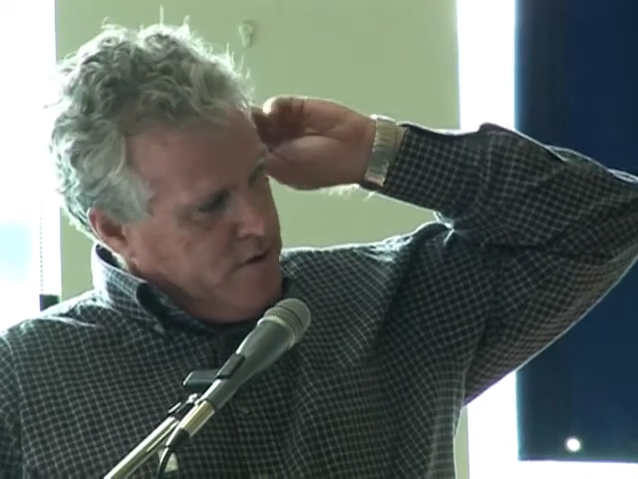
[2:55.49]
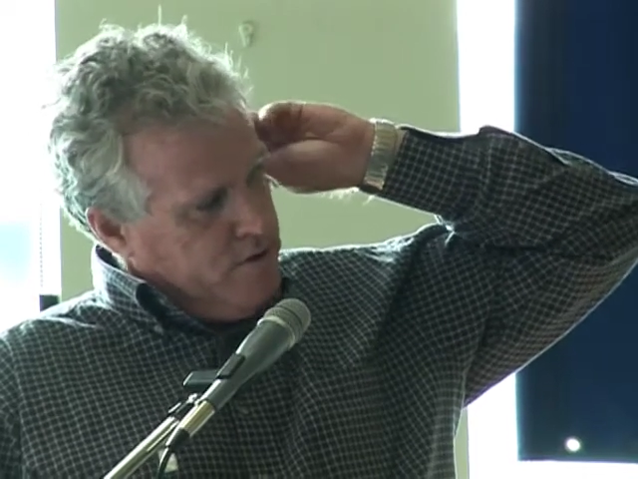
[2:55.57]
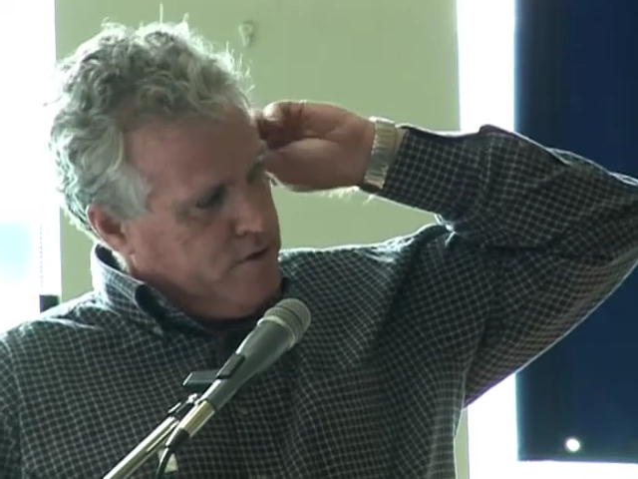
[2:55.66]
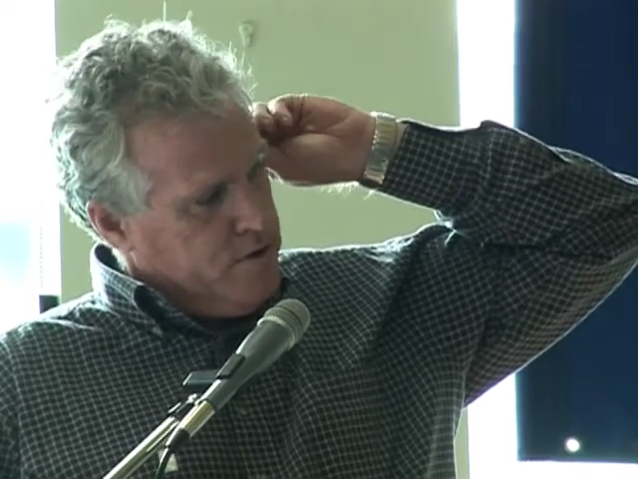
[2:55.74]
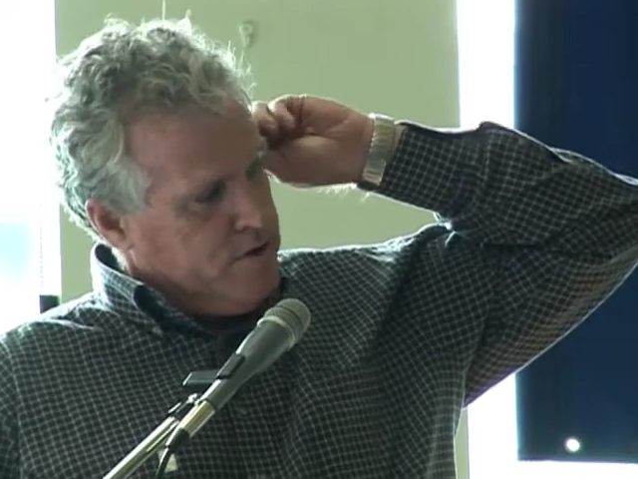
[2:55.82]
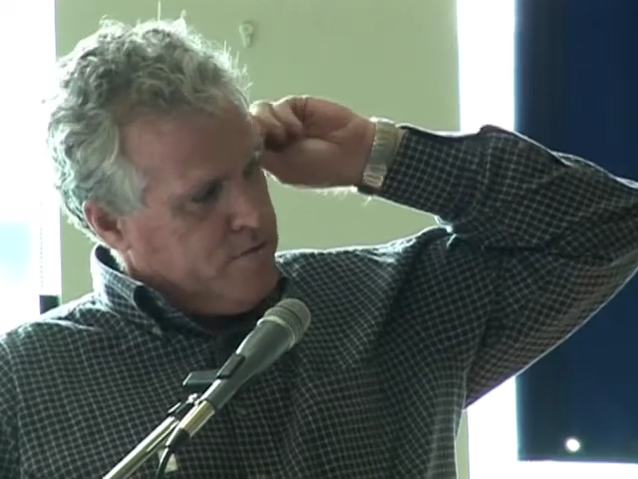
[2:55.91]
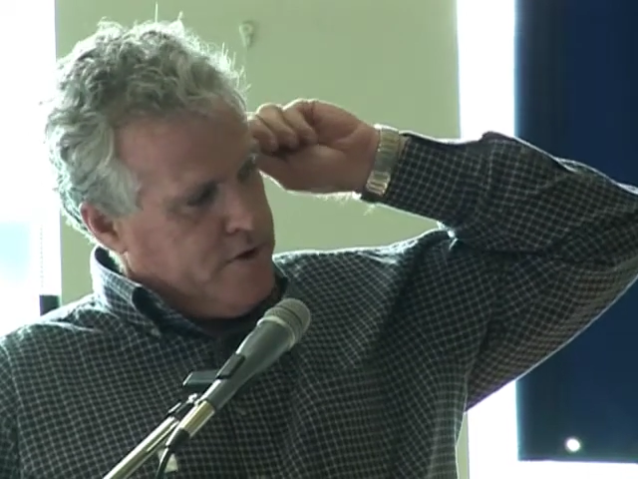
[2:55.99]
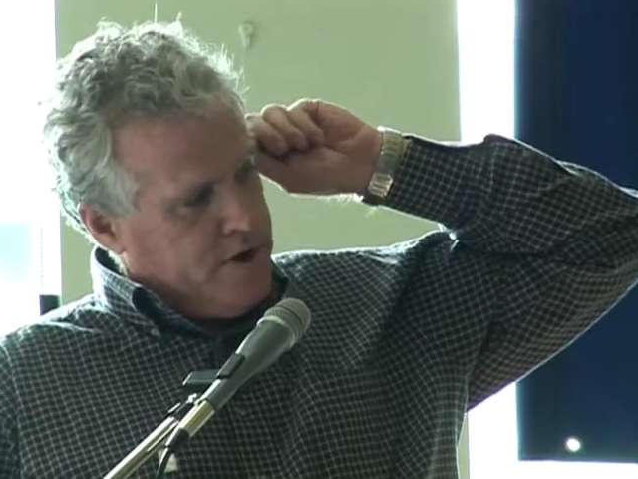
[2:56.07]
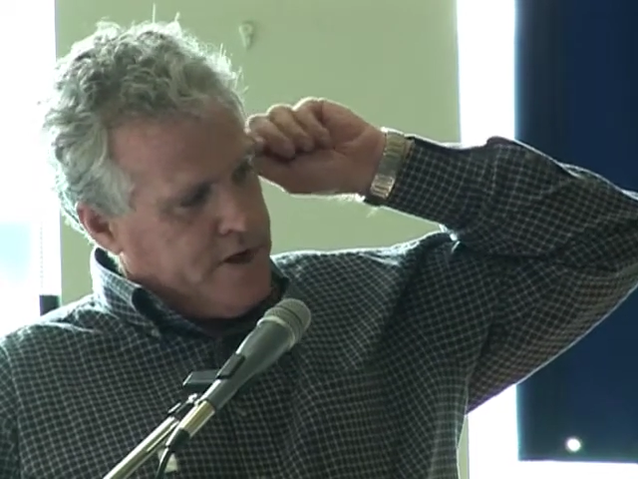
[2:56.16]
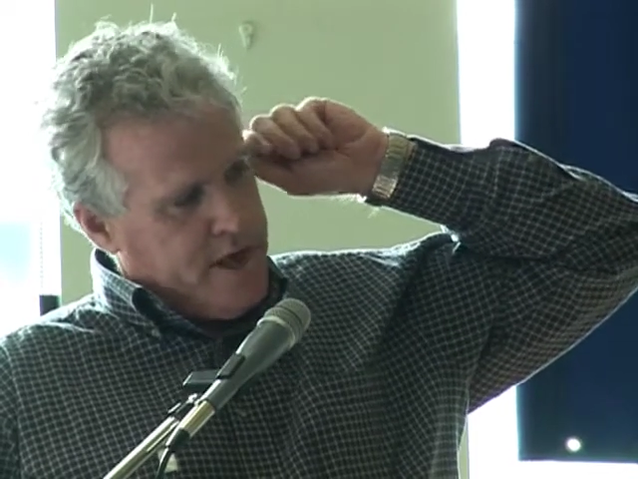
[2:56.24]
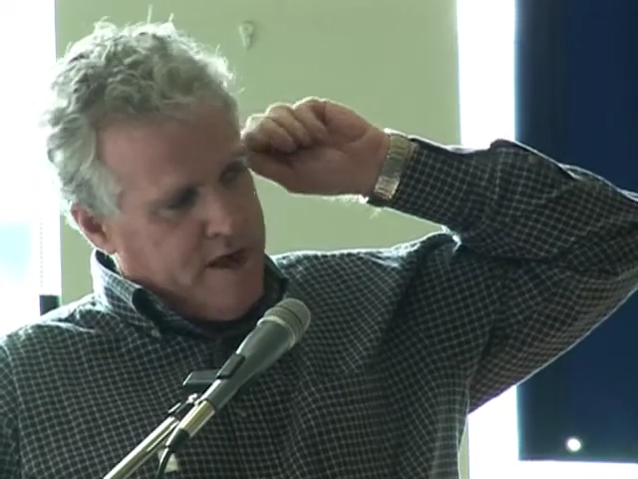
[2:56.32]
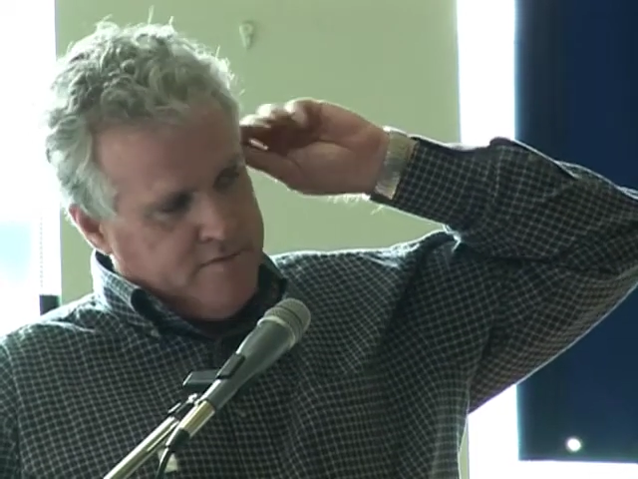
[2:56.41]
All you
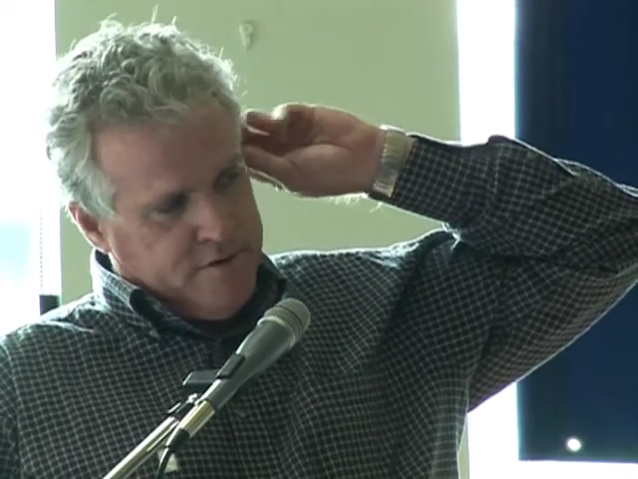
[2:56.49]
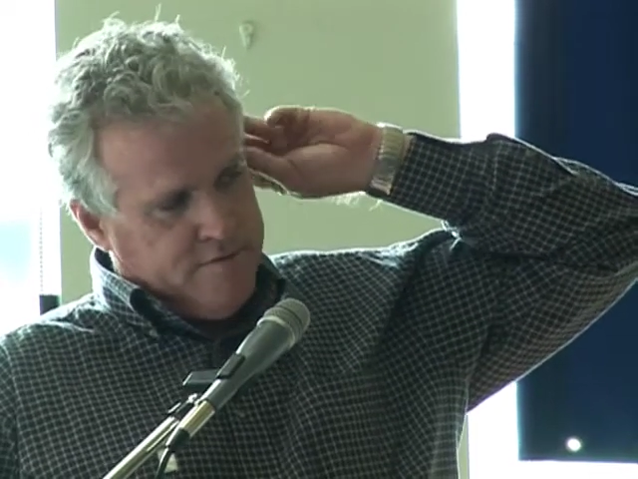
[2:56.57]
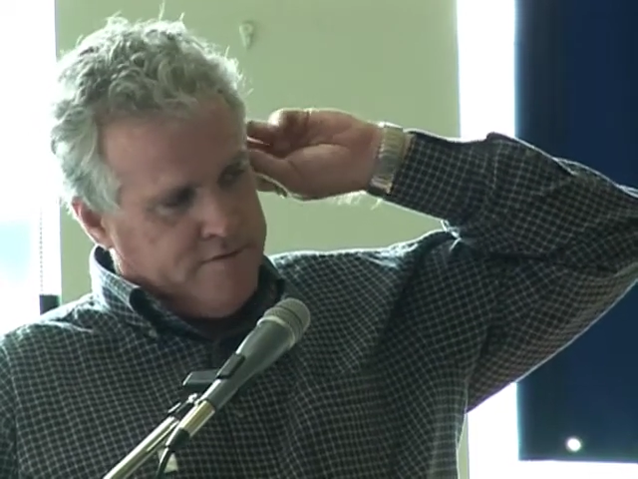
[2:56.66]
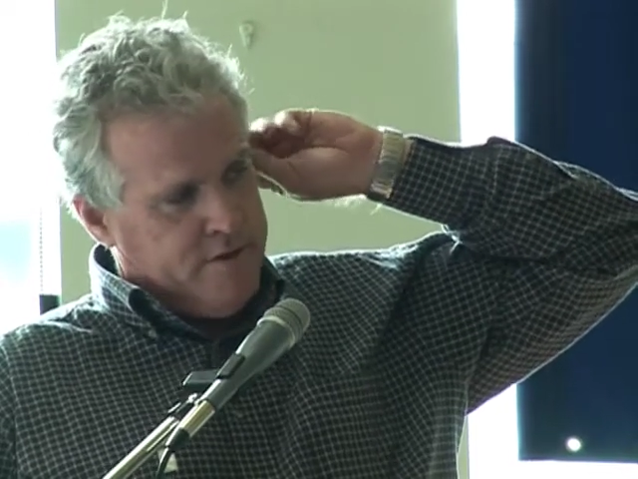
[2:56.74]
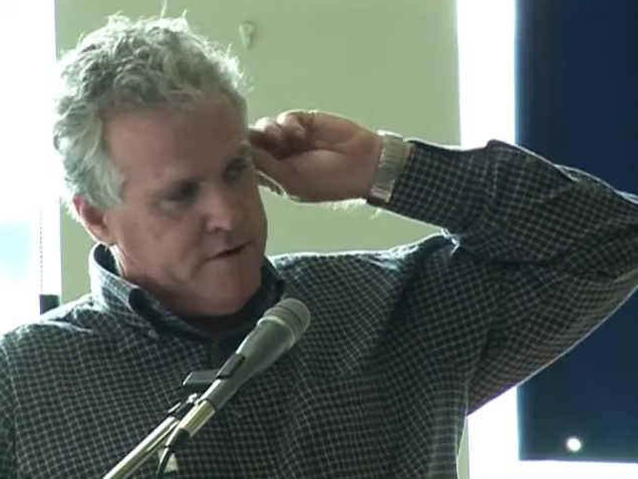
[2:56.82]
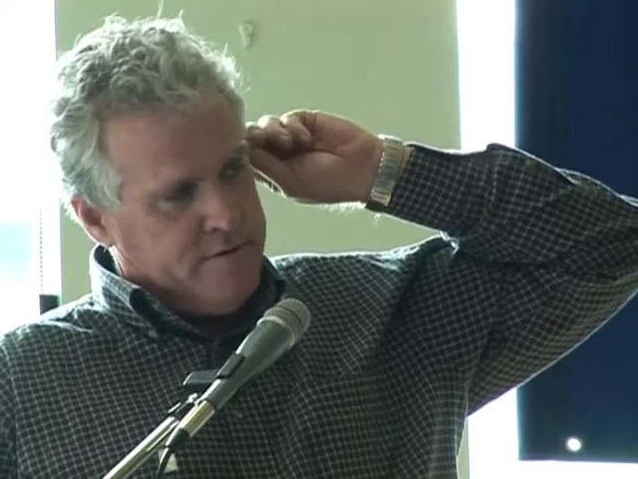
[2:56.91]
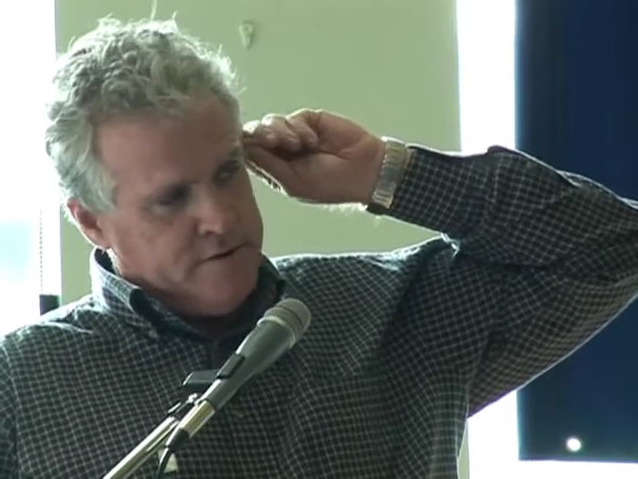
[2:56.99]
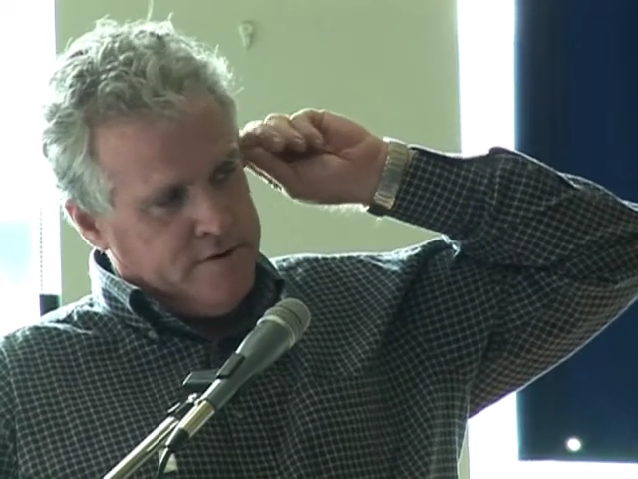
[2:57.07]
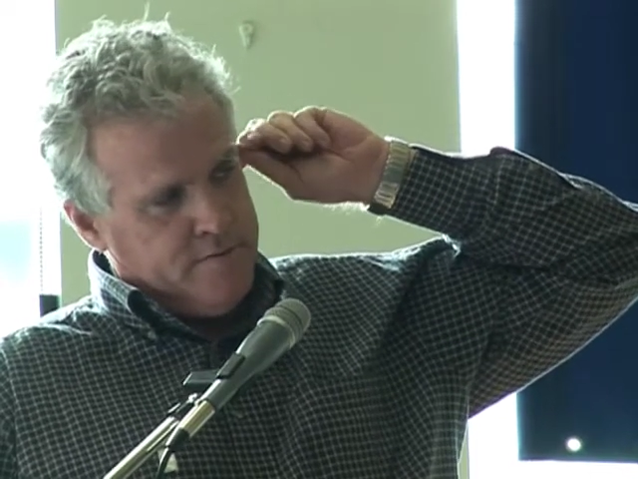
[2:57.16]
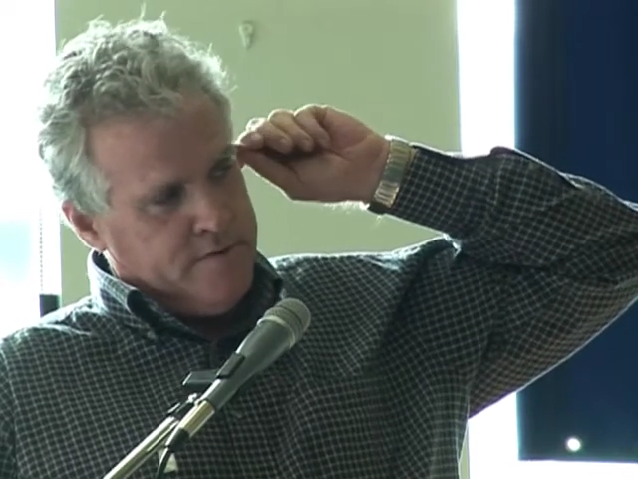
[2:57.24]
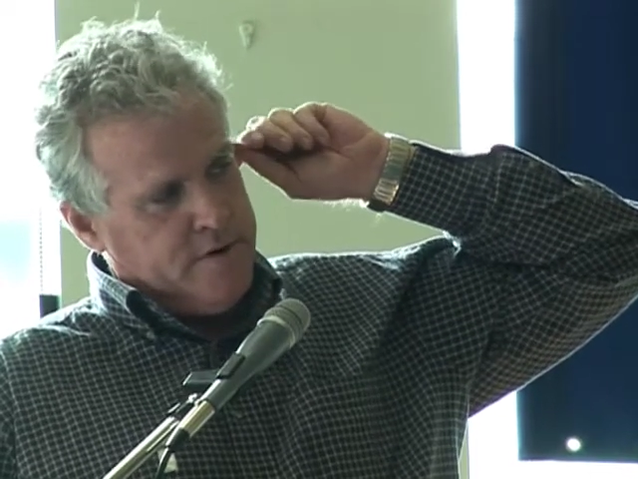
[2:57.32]
really have to fear is your